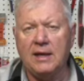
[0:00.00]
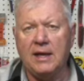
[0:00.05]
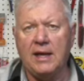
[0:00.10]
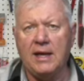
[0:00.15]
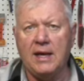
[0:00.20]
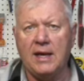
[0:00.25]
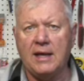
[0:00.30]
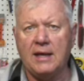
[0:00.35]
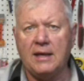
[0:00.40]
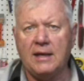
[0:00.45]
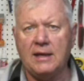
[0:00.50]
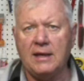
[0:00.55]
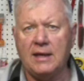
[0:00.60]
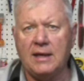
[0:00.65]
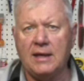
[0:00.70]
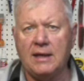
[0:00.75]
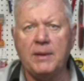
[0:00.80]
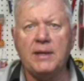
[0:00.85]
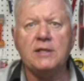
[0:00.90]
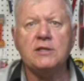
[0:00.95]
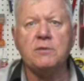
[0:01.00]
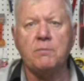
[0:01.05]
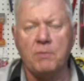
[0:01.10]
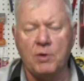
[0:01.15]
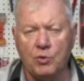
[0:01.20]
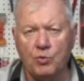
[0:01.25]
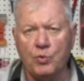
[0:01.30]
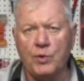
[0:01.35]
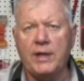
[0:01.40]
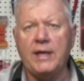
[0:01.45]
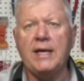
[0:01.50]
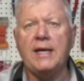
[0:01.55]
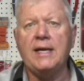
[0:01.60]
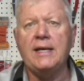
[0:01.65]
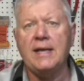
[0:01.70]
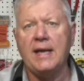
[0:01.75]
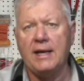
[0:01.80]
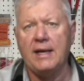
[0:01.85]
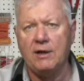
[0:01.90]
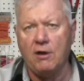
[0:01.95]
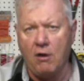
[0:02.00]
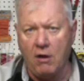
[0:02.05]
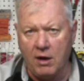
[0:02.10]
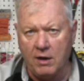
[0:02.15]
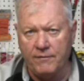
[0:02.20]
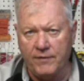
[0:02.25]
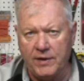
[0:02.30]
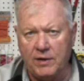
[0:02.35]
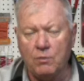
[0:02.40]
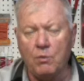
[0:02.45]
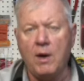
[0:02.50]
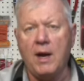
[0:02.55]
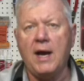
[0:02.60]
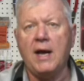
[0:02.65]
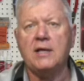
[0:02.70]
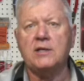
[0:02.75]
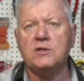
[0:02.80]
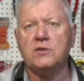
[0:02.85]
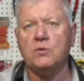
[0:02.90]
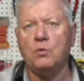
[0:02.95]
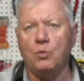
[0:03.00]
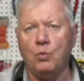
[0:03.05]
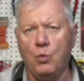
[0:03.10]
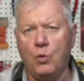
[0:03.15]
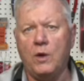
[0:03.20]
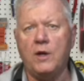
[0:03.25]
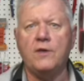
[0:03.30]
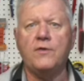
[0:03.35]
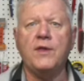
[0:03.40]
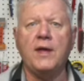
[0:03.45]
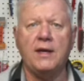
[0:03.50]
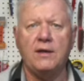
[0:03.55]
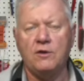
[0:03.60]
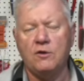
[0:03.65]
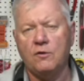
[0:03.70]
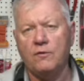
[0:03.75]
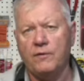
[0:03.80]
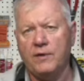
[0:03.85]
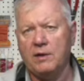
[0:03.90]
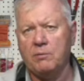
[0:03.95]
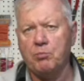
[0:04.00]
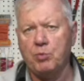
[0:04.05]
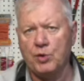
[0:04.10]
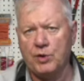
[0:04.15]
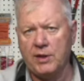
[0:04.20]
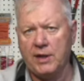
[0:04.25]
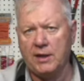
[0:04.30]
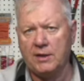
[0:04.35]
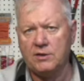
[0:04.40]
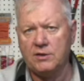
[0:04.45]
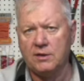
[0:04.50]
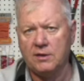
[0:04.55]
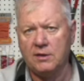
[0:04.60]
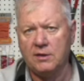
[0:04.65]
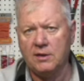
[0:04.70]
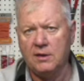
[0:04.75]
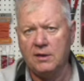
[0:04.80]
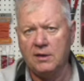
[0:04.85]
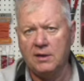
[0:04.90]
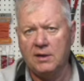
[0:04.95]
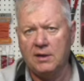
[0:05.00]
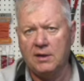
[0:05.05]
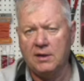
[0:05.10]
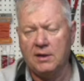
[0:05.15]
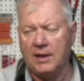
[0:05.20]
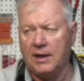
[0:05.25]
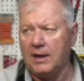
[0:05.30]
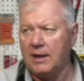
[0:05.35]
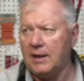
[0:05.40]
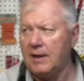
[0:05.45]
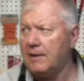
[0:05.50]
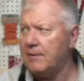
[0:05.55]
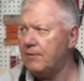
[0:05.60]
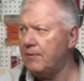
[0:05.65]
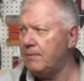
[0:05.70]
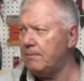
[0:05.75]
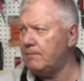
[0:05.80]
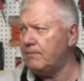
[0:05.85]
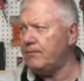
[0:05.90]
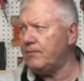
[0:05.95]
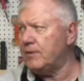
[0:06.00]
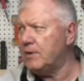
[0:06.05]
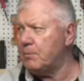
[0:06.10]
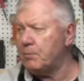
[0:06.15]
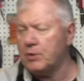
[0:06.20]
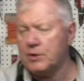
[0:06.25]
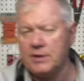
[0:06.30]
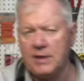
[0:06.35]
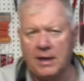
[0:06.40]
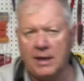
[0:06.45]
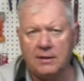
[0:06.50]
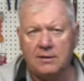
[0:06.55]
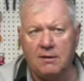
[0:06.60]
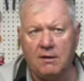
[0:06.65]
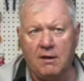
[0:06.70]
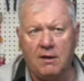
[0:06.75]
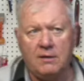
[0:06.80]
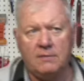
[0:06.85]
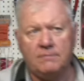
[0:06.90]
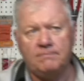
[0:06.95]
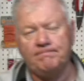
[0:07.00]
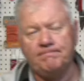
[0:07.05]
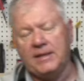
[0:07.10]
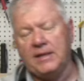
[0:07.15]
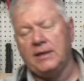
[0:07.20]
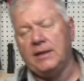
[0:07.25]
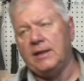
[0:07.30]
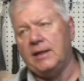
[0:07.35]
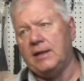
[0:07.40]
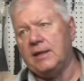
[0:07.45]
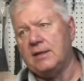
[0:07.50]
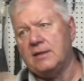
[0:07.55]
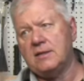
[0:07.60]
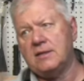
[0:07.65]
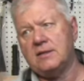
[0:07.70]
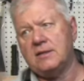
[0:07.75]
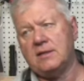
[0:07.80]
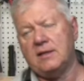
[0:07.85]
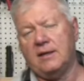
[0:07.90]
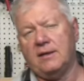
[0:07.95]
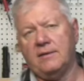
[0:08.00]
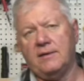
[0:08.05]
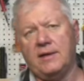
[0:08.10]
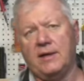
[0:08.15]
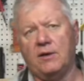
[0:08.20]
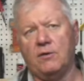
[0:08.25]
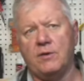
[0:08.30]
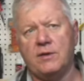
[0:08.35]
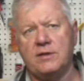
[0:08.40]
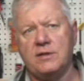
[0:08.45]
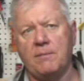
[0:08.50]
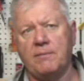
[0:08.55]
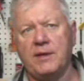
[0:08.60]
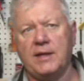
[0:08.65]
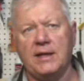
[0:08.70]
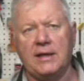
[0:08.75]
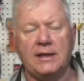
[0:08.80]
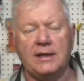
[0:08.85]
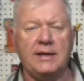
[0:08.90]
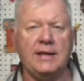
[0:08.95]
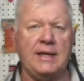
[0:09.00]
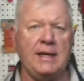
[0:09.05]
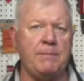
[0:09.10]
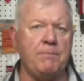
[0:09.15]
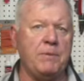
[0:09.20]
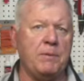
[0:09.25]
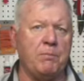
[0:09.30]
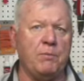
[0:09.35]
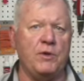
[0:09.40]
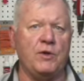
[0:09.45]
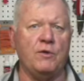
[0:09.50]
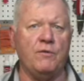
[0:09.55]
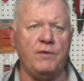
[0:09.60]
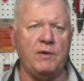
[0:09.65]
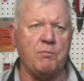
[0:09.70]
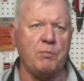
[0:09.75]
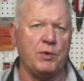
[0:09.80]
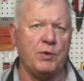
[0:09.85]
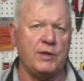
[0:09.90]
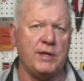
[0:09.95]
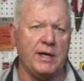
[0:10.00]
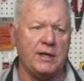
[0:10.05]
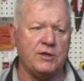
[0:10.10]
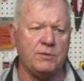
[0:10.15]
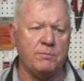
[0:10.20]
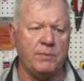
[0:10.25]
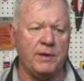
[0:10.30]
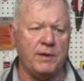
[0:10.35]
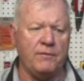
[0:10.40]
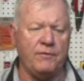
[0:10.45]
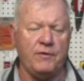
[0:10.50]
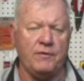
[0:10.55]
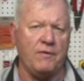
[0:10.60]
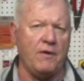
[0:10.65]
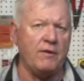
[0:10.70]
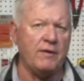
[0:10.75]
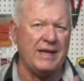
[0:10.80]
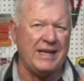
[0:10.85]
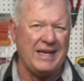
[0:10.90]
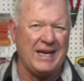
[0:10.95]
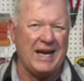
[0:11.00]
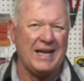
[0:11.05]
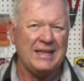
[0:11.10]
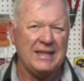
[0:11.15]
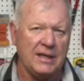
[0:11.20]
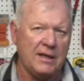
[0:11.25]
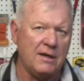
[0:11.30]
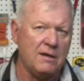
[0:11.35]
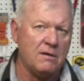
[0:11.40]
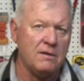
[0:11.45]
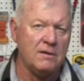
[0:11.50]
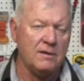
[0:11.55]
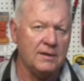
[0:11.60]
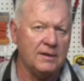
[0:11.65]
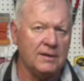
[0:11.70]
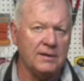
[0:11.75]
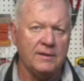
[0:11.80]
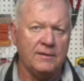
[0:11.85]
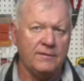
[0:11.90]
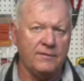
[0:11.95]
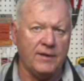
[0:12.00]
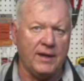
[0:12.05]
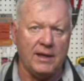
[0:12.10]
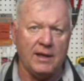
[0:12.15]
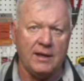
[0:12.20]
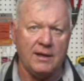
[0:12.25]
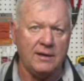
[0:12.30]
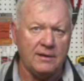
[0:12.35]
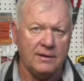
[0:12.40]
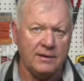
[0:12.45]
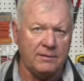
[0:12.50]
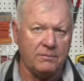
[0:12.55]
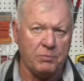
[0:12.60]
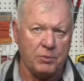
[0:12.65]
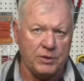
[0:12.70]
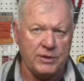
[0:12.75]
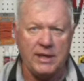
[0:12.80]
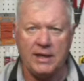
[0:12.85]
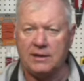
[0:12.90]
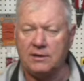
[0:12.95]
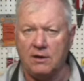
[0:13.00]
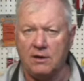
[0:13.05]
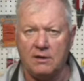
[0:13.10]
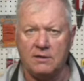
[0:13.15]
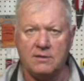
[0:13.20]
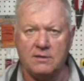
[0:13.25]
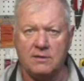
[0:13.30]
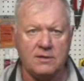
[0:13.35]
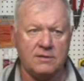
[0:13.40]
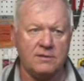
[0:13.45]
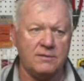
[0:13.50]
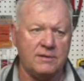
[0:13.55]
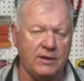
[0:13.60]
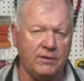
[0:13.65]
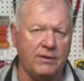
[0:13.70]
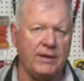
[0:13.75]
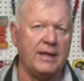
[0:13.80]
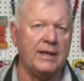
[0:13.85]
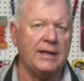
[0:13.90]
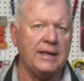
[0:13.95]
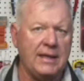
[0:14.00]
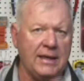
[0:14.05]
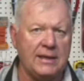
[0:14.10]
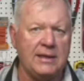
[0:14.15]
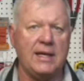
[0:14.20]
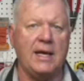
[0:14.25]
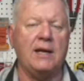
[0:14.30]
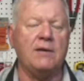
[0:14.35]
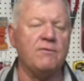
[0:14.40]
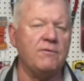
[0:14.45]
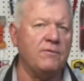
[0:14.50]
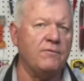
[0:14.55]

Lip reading: And but it's a marine and RV wax with a UV protection. The Protect All is, is something going to keep the UV protection. But if you've already got there, then the Protect Alls, you've got to get that